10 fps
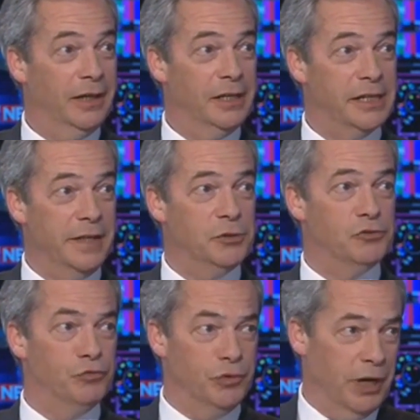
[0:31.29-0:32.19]
and say this
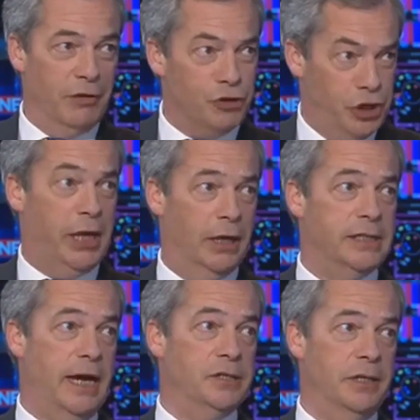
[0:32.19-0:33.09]
was, you know,
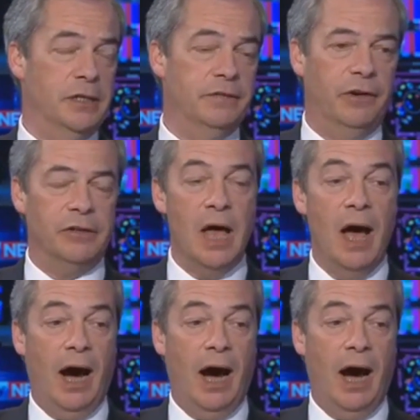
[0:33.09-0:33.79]
ridiculous outside interference.